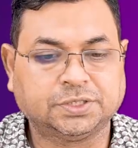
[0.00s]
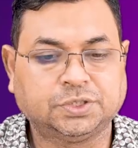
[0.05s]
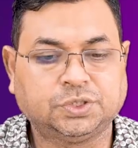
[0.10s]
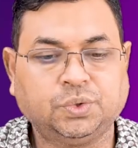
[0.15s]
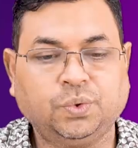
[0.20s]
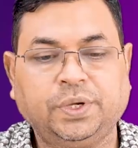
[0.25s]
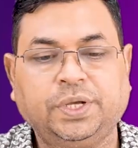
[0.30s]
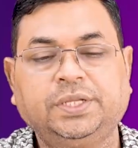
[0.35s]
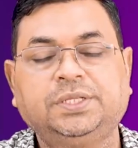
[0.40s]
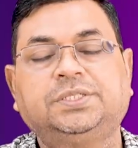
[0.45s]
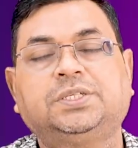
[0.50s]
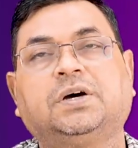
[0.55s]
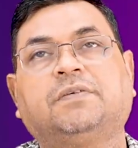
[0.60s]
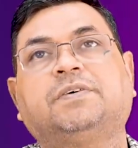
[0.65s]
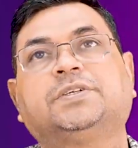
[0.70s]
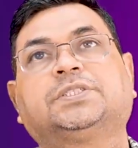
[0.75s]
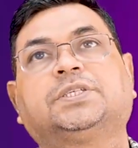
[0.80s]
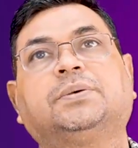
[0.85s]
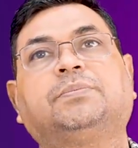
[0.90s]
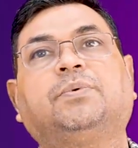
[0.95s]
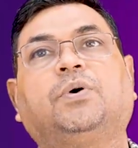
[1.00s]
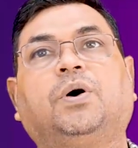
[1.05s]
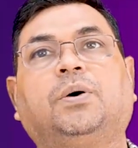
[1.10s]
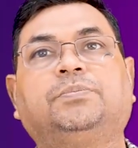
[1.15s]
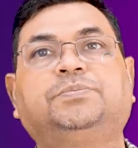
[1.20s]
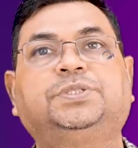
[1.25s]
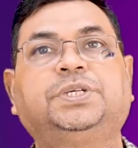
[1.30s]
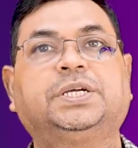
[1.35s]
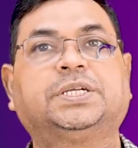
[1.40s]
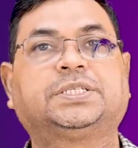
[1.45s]
So in JavaScript
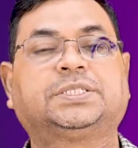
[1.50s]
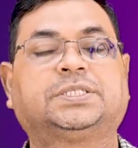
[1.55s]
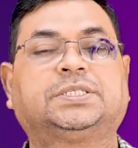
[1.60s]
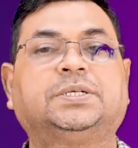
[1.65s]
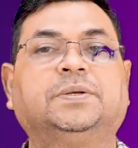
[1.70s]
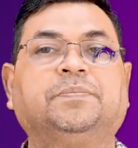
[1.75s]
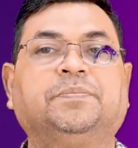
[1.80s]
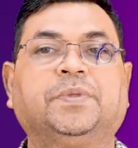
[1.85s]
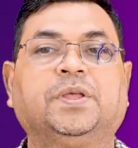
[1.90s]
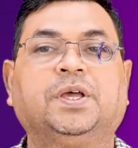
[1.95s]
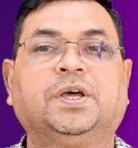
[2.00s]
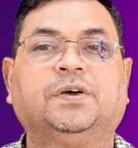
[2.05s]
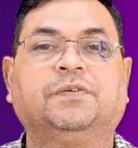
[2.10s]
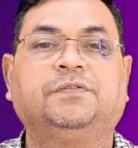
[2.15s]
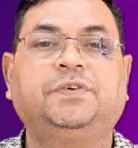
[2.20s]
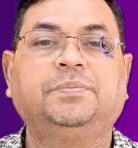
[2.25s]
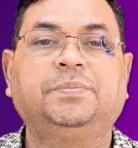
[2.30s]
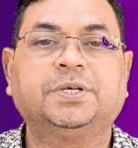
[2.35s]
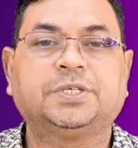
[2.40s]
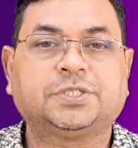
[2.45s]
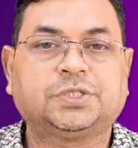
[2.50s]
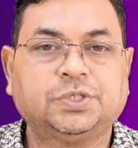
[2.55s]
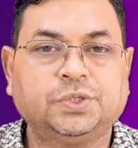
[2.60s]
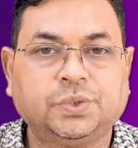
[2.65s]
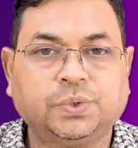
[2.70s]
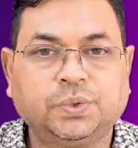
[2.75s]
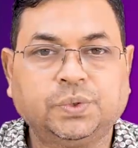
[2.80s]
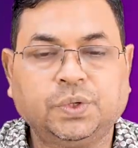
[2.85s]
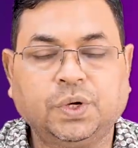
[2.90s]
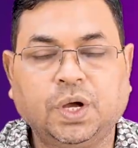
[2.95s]
objects, we must
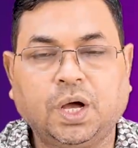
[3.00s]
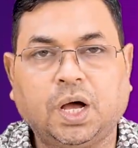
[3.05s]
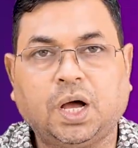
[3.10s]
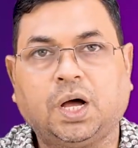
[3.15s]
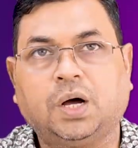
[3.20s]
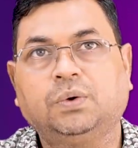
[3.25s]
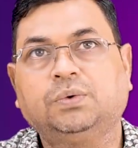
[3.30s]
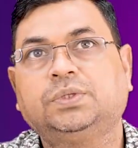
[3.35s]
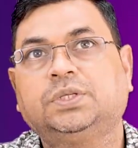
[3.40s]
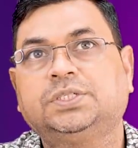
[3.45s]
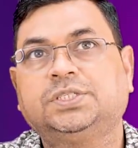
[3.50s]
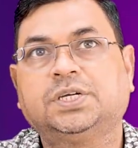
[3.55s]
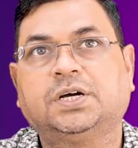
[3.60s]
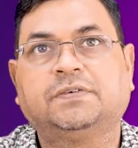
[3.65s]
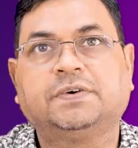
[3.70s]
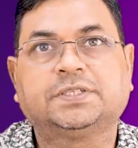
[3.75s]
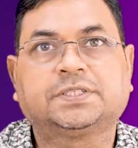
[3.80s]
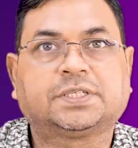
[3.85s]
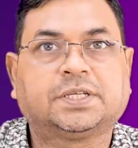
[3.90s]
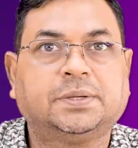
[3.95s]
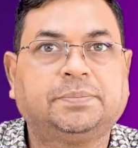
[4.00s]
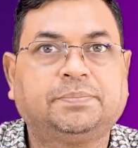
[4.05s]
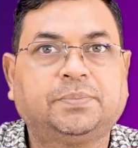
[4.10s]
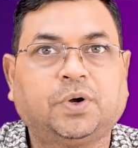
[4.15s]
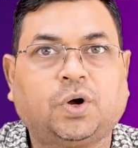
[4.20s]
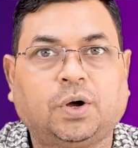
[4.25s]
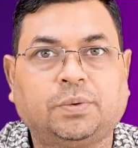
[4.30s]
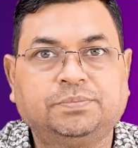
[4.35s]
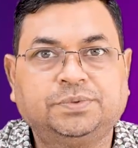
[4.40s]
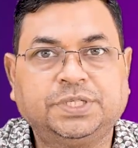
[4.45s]
know how the JavaScript
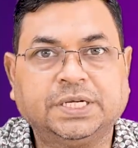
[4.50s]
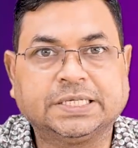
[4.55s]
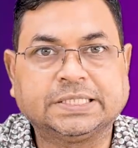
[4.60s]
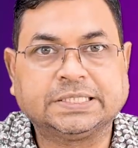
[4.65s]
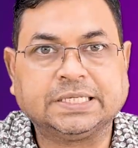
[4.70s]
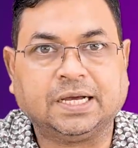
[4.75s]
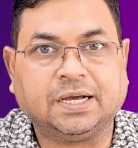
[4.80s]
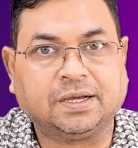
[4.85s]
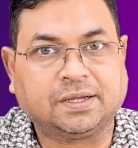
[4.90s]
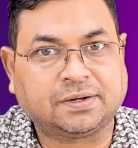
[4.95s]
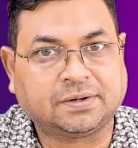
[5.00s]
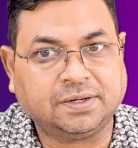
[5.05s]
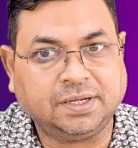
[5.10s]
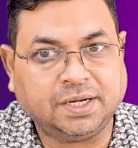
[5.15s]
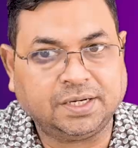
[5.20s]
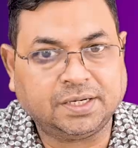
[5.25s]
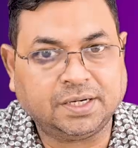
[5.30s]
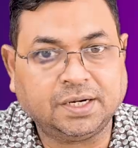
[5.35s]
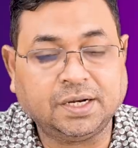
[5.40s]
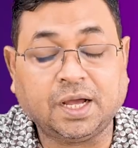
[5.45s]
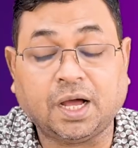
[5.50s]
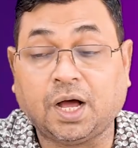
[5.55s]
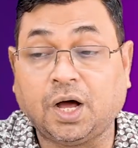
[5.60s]
objects are created,